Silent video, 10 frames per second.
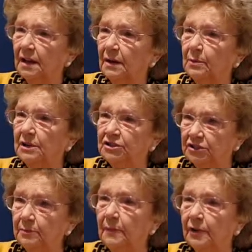when
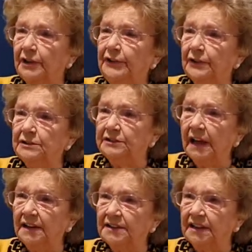somebody does
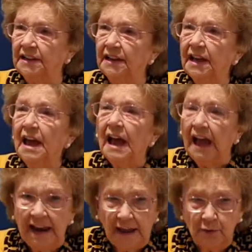that to you.
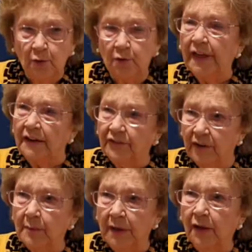And I know that
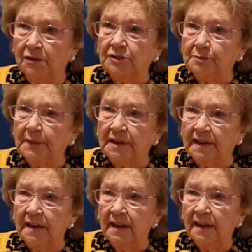from the hospital.